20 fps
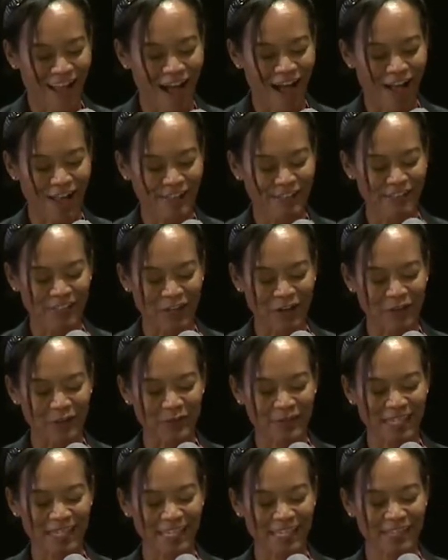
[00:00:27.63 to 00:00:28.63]

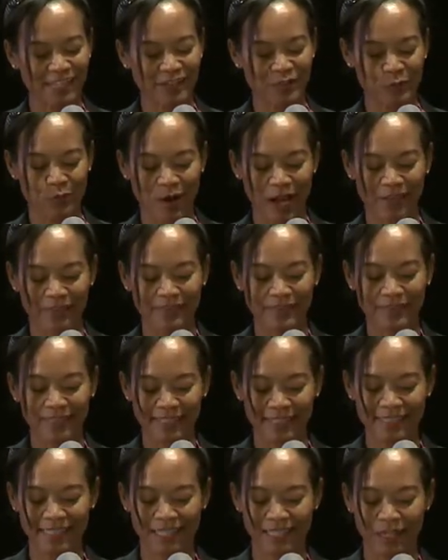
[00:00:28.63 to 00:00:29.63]
Also, he and his wife,
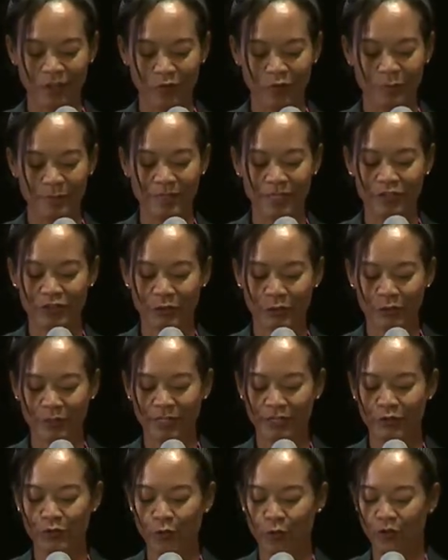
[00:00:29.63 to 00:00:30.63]
Linda, will be
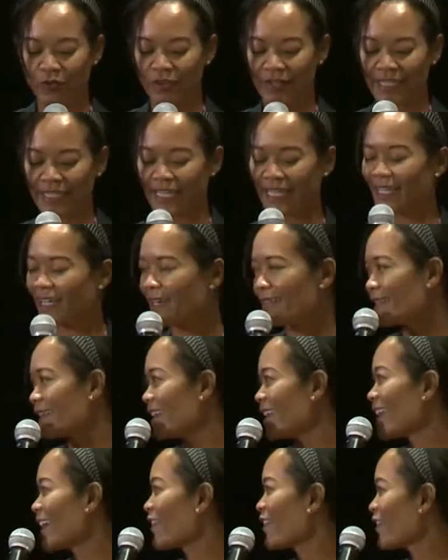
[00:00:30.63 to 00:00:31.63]
touring northern
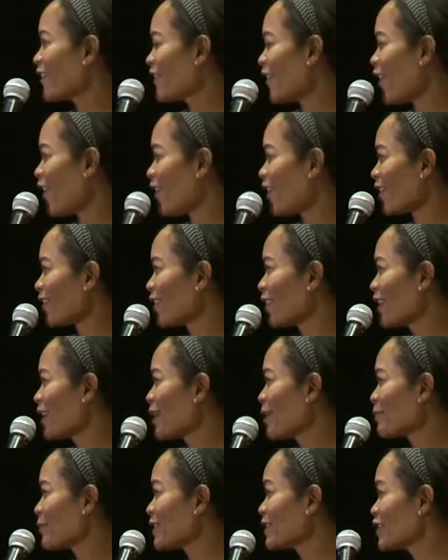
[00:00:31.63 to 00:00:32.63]
Italy in the fall,
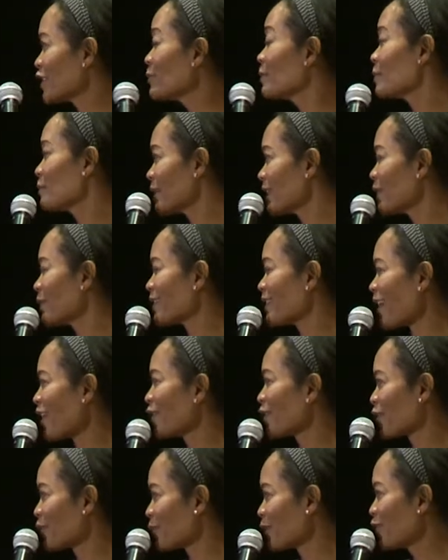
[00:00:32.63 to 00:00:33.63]
presumably without
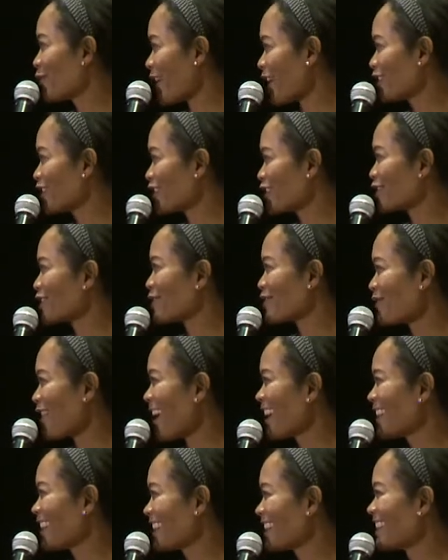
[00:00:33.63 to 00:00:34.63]
your three grandchildren,
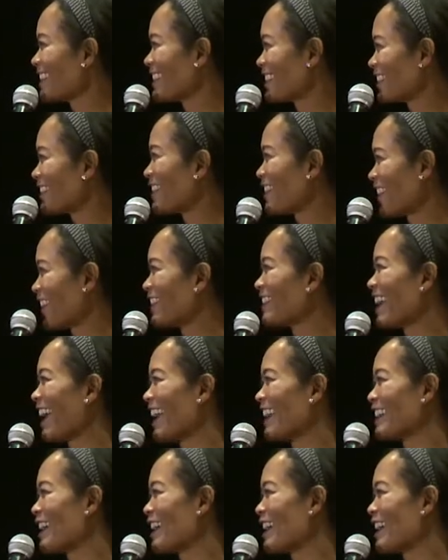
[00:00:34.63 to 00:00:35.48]
right? Okay,